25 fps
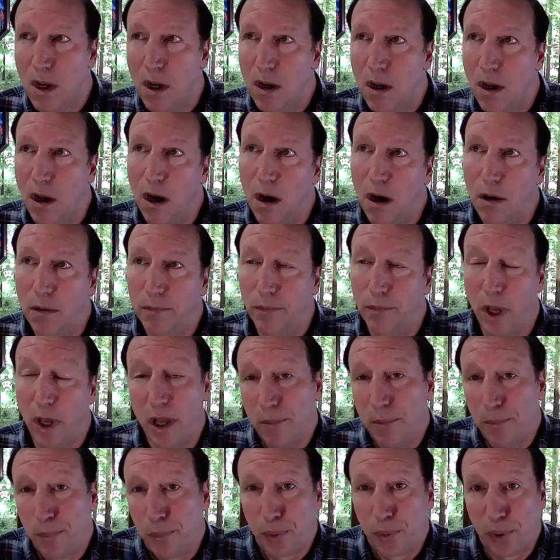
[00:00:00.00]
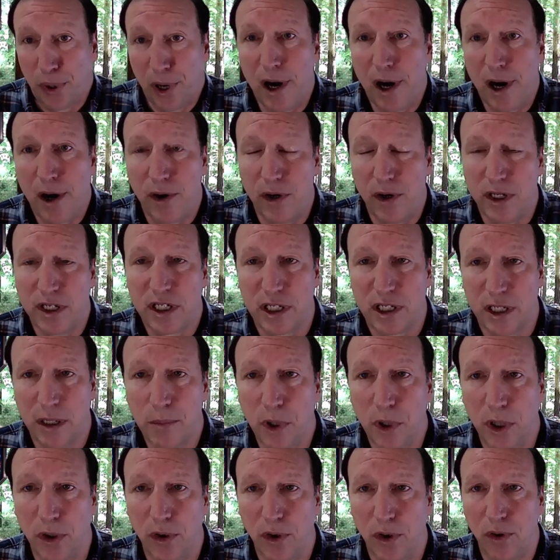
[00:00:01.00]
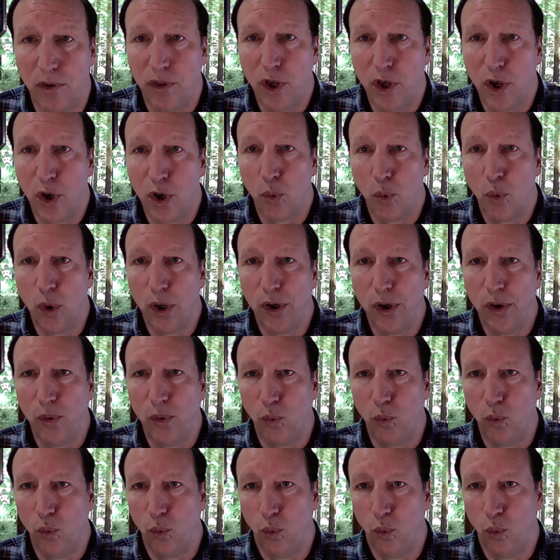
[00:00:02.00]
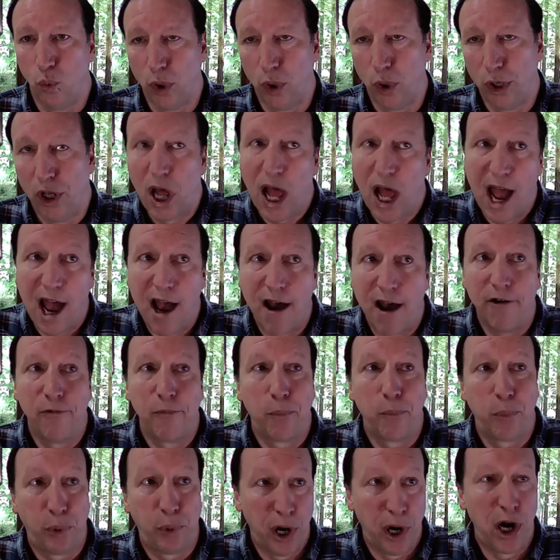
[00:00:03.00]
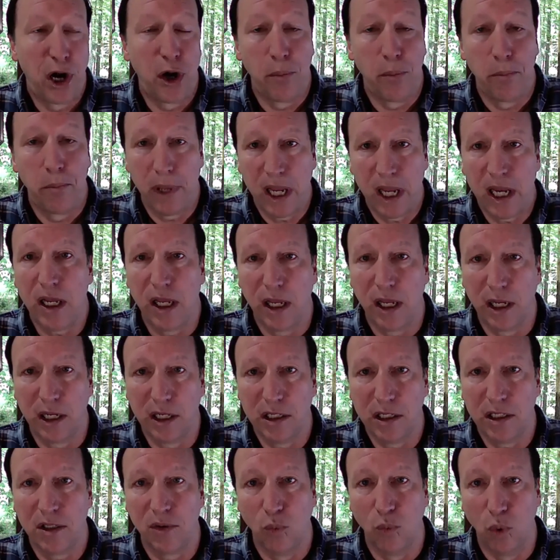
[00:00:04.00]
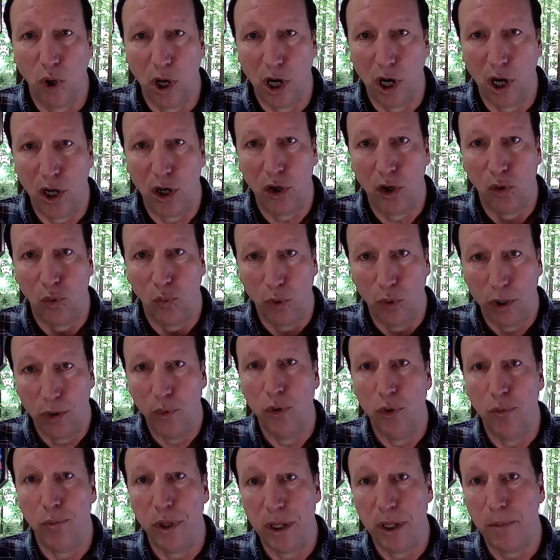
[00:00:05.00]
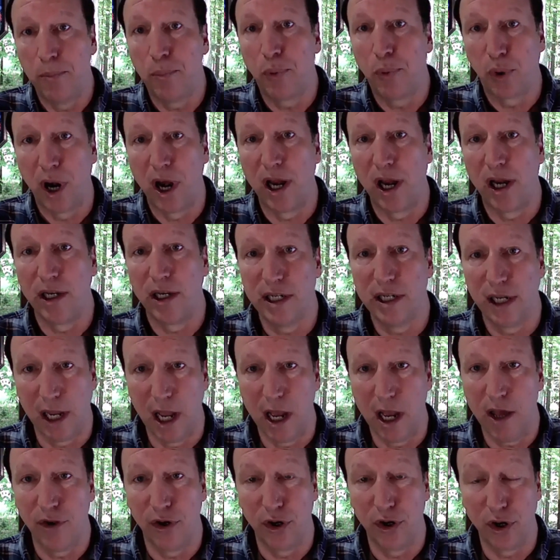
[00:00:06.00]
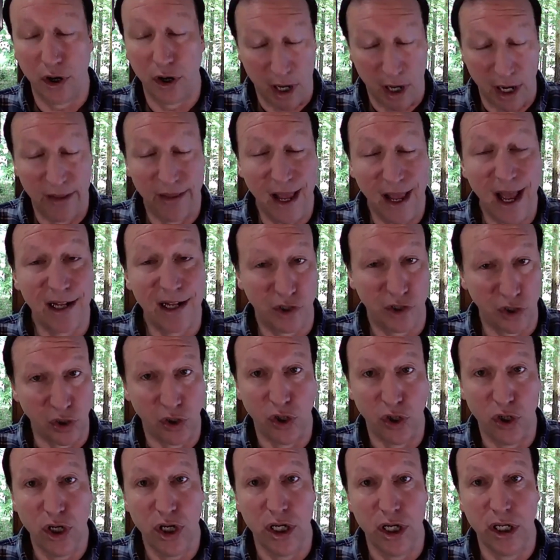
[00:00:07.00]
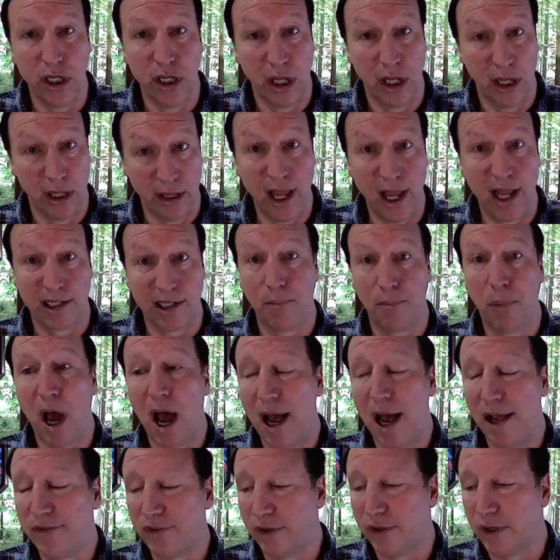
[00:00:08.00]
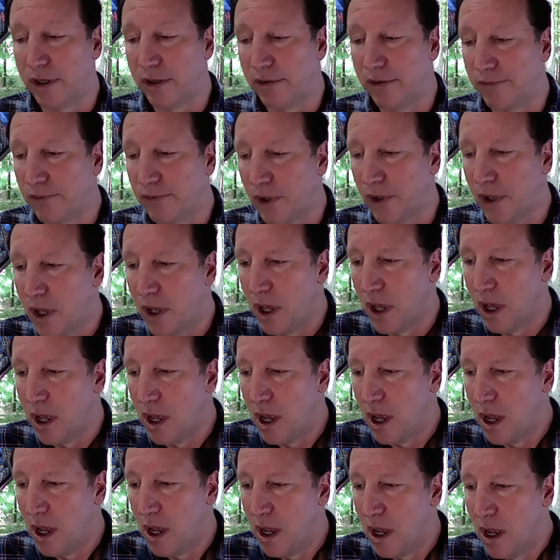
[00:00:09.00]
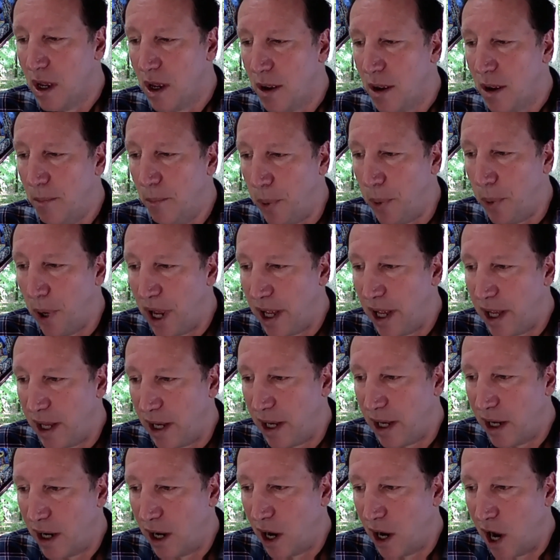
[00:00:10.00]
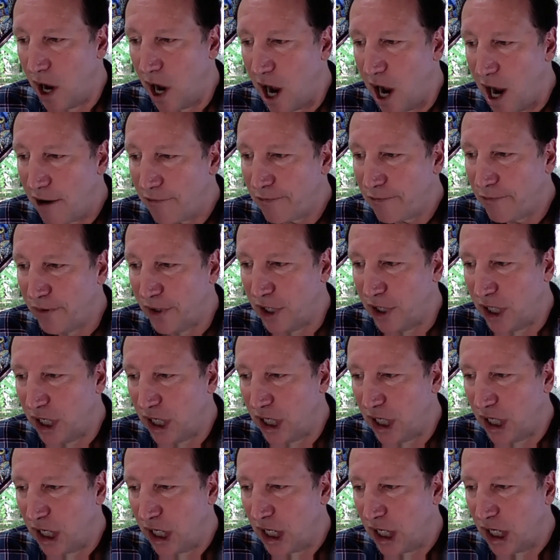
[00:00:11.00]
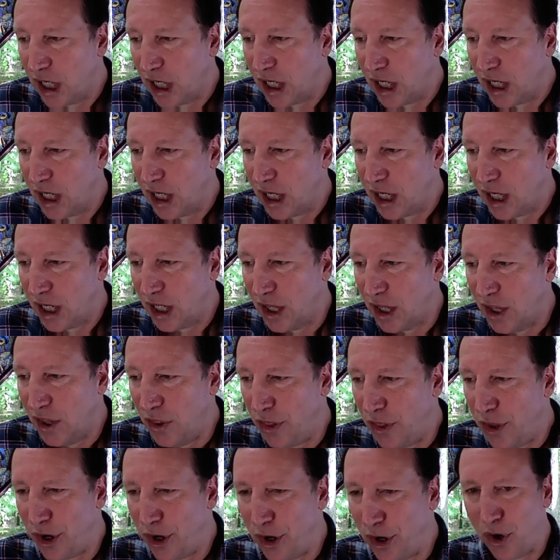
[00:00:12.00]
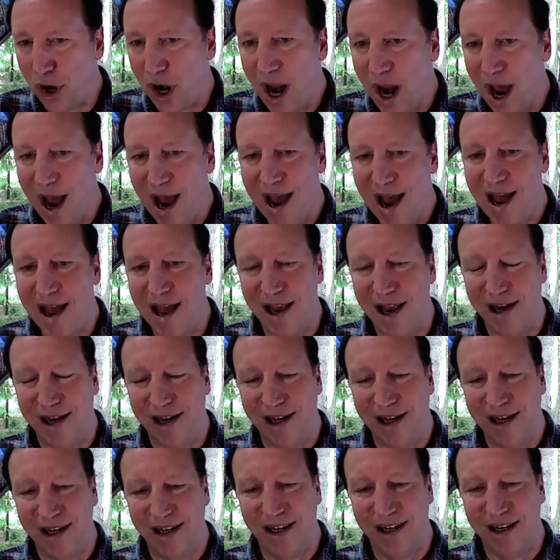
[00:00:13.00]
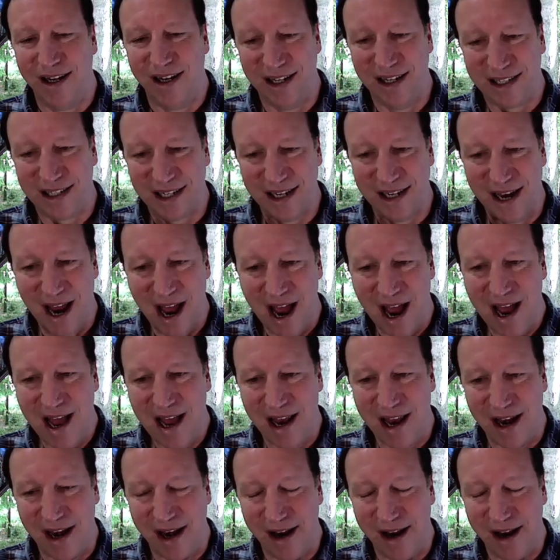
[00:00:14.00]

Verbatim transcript: And prayer is similar, though we'll have prayer meetings where we will be praying together, and that's good and that's positive. But often they're not, it's not